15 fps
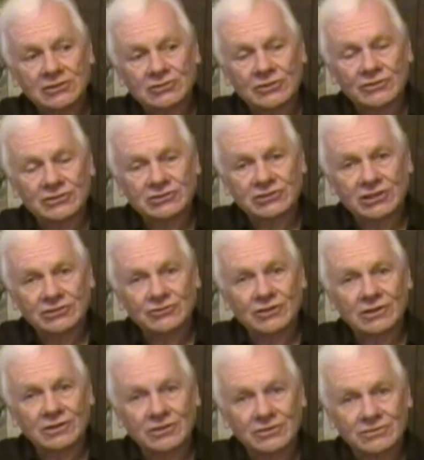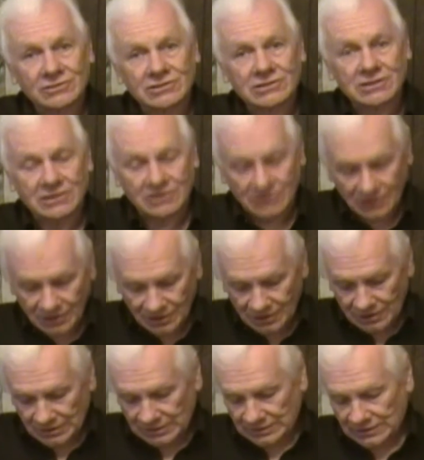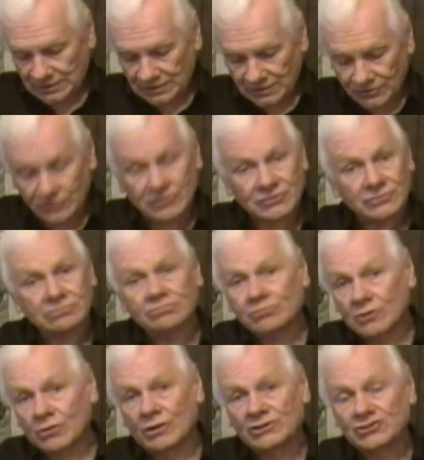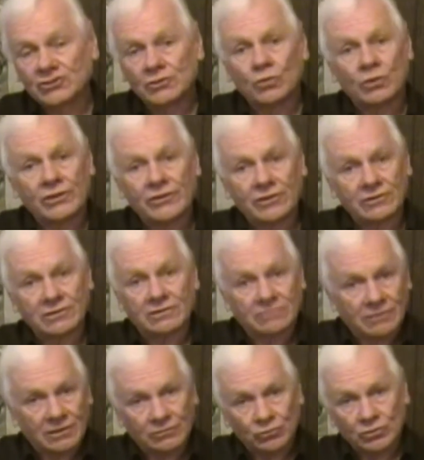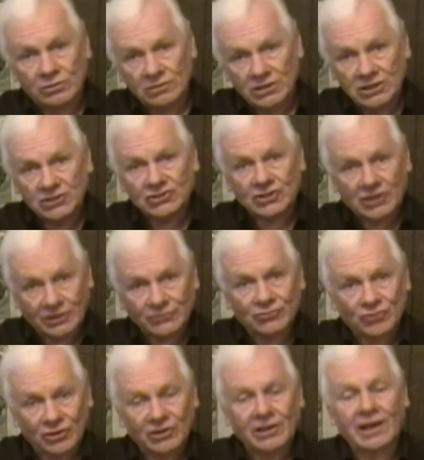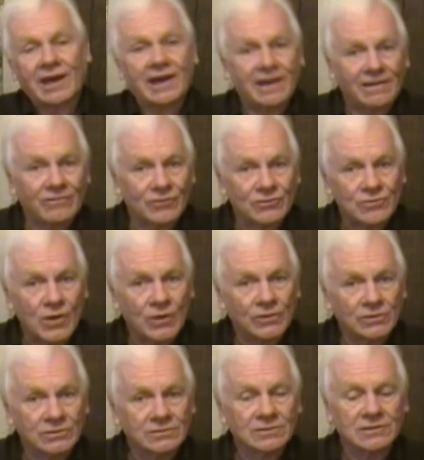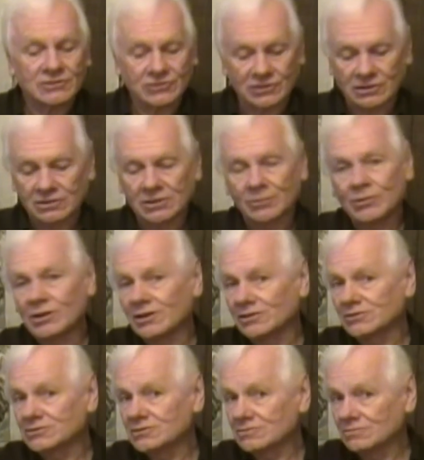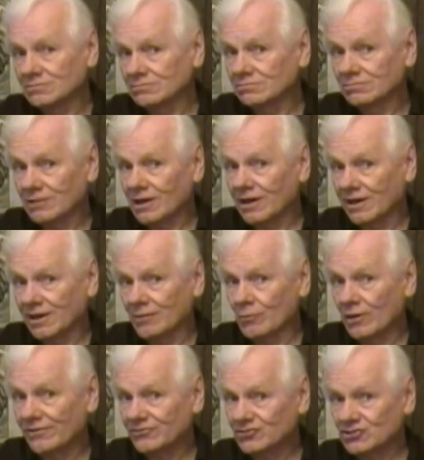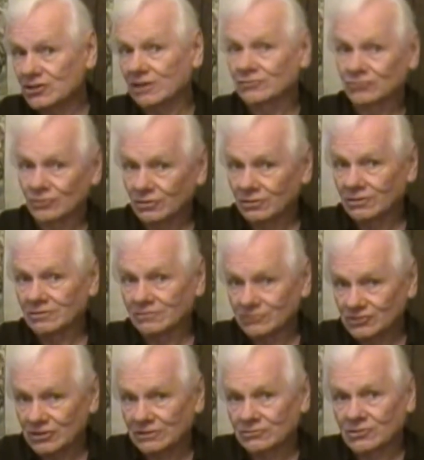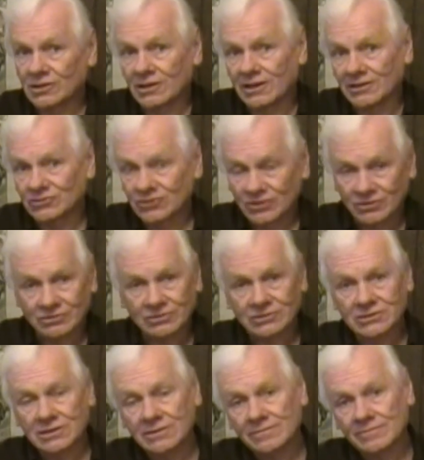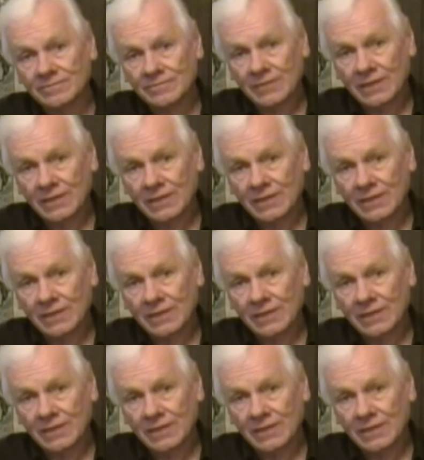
So this digital currency, there's a question whether each country going to have their own. Is it going to be a IMF centralized currency?